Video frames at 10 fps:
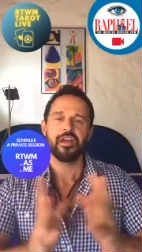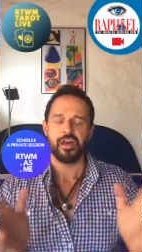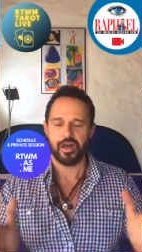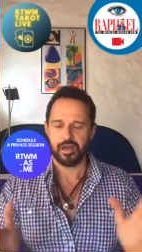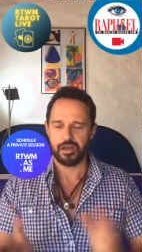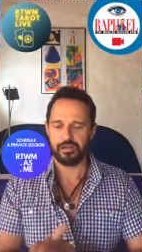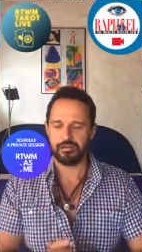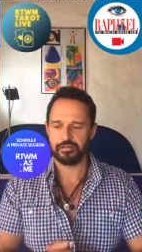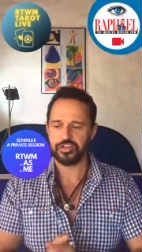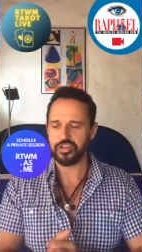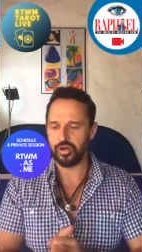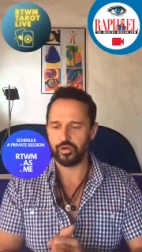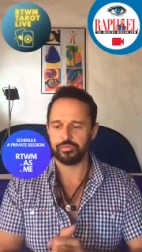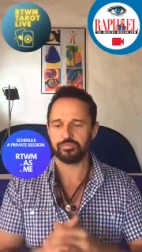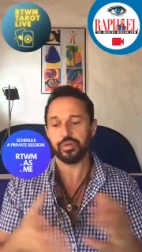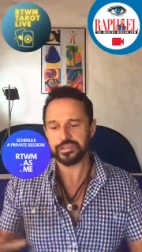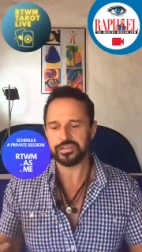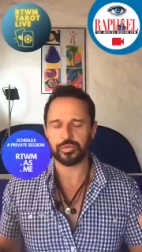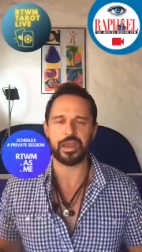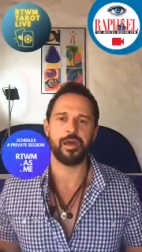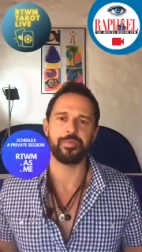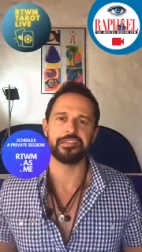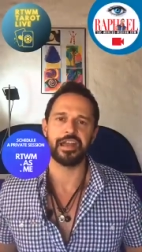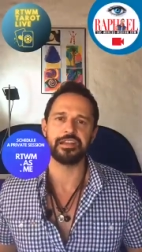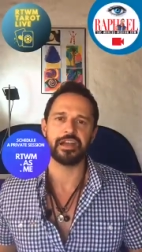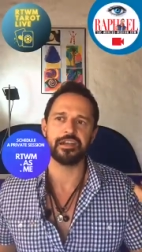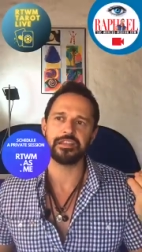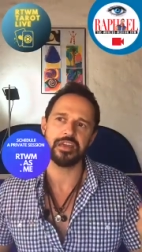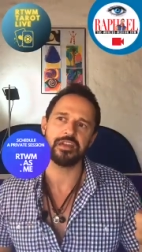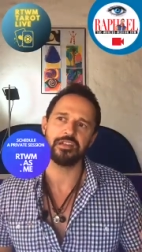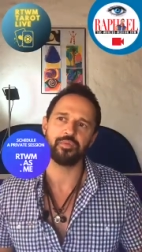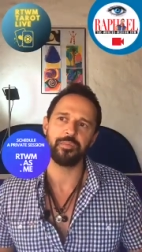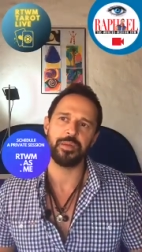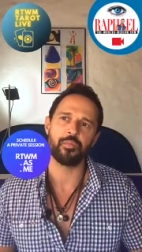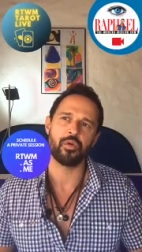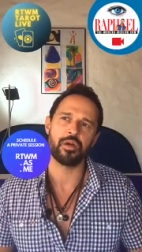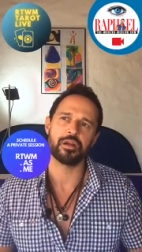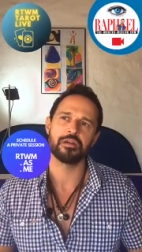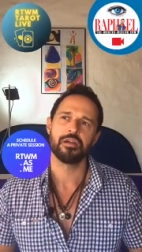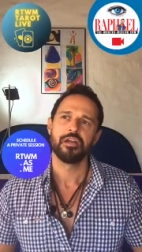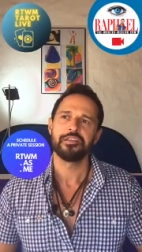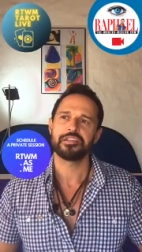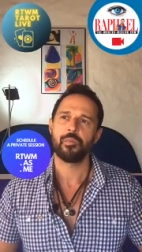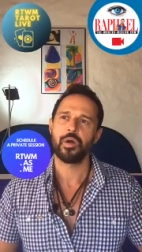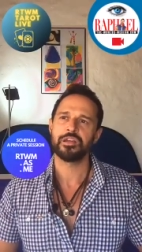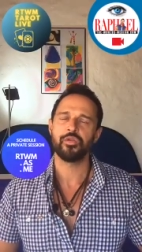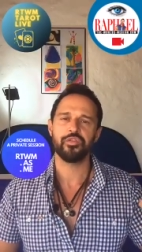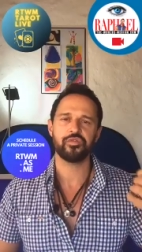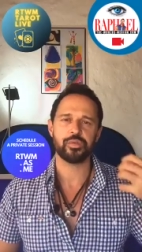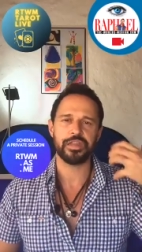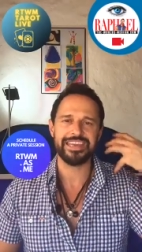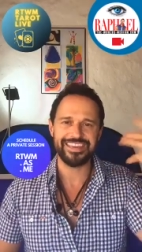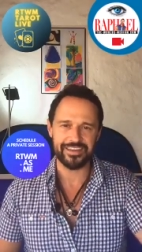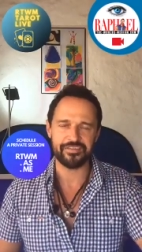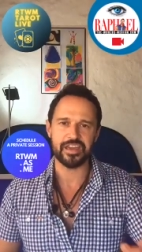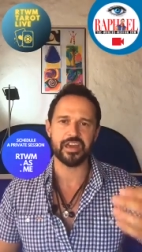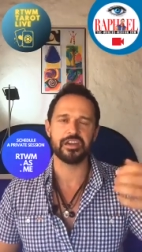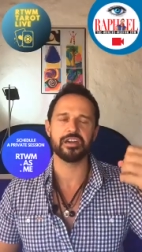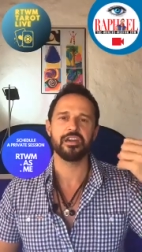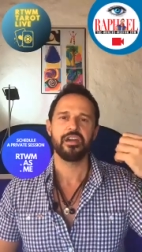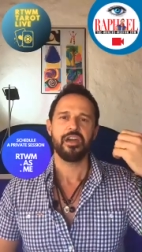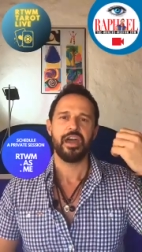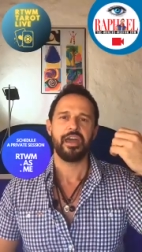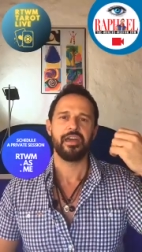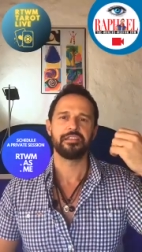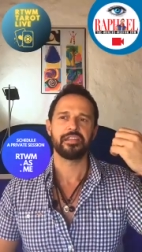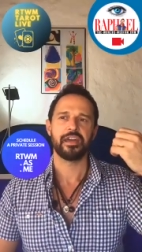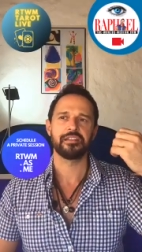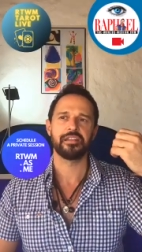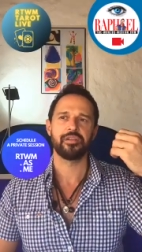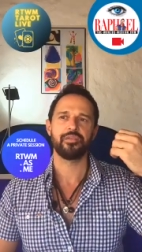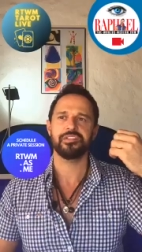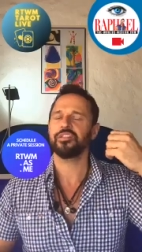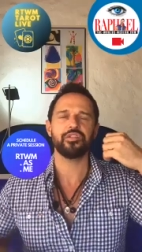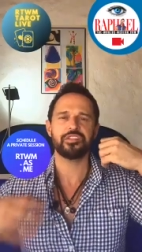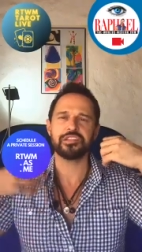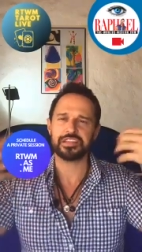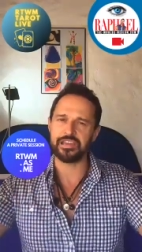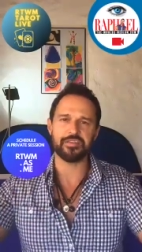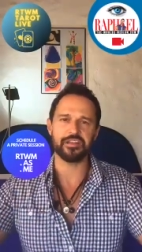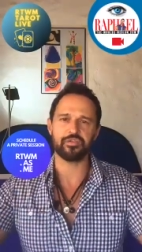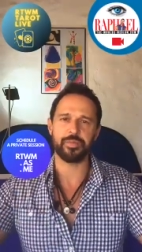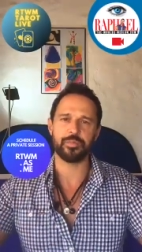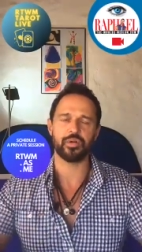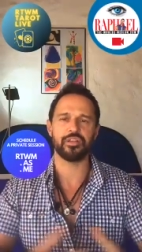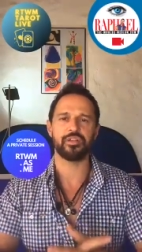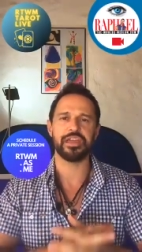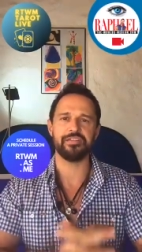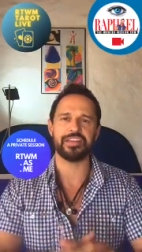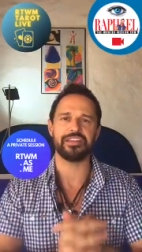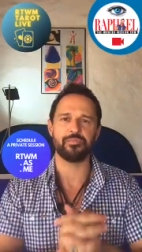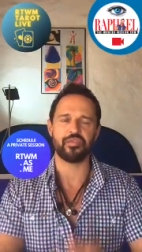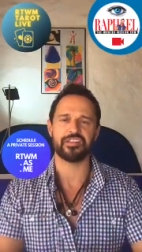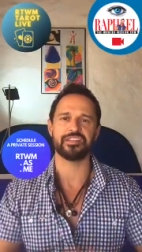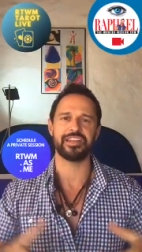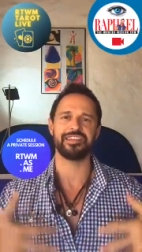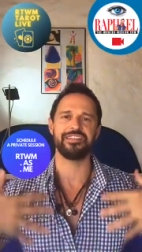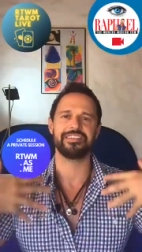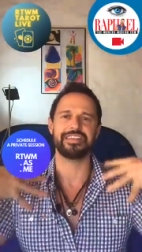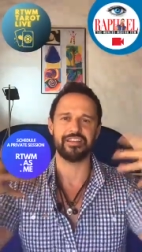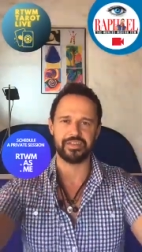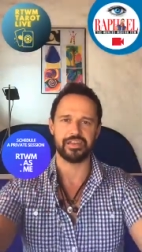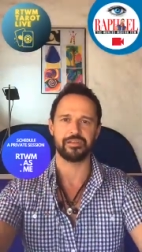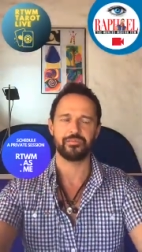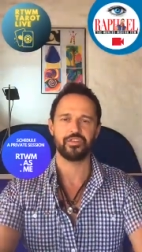You know, we'll see what happens. I think it would be more someone who's really giving and who's just giving to people and gives that impression that he's giving.